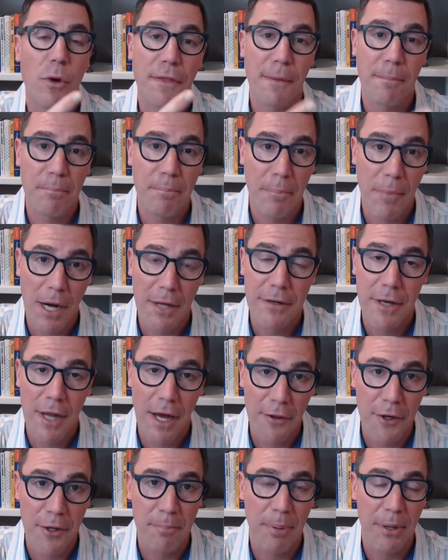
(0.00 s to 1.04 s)
with a,
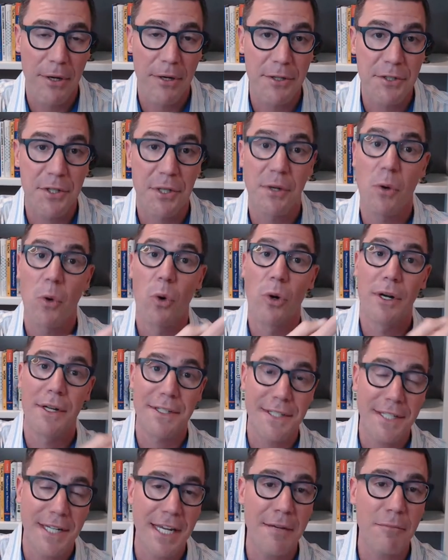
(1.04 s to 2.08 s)
another person or a
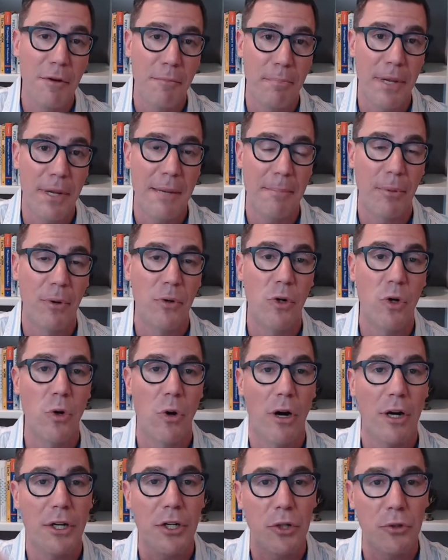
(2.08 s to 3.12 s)
team of people who
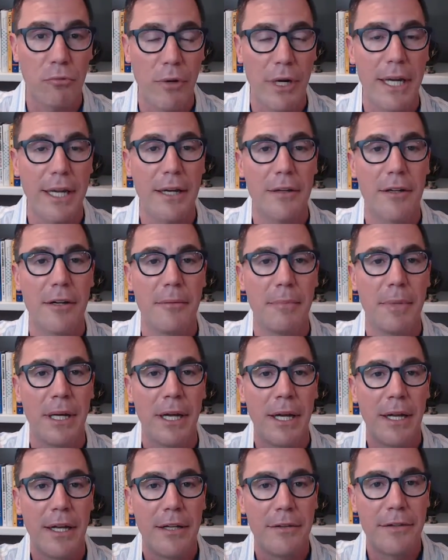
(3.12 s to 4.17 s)
are curriculum
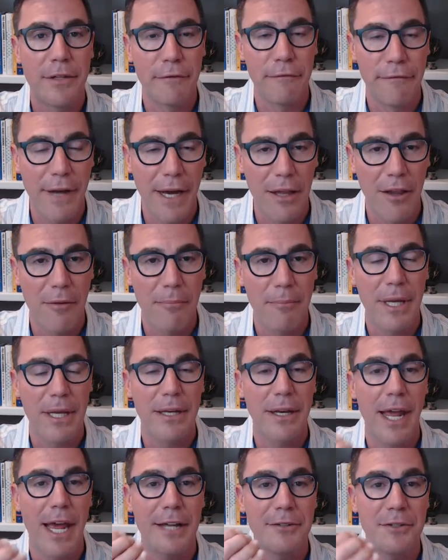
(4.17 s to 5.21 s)

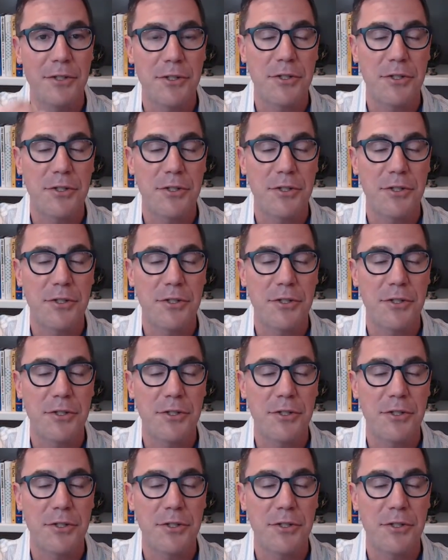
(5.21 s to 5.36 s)
development and